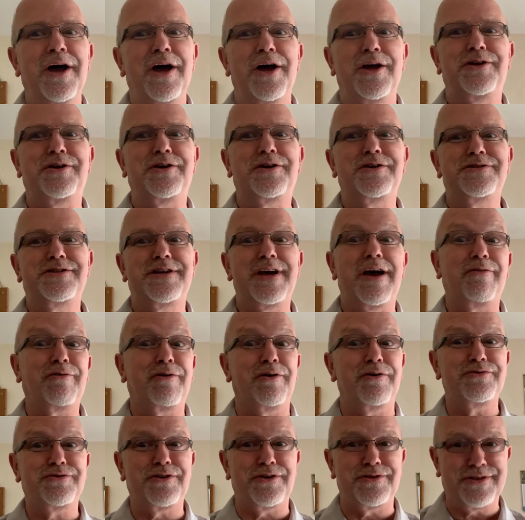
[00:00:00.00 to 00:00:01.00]
As you can see, I've
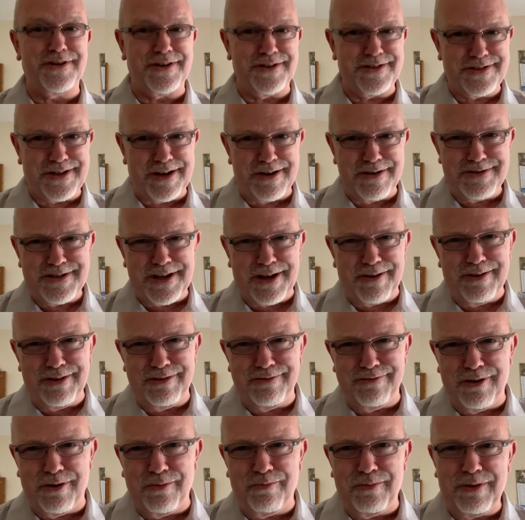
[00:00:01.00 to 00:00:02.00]
got Dottie and Toto in the
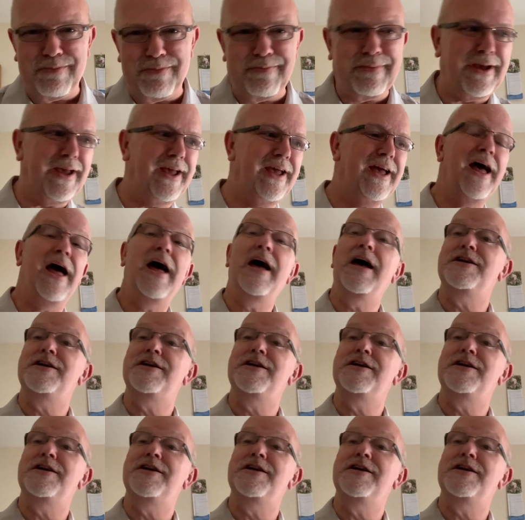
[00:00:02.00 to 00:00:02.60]
room with me,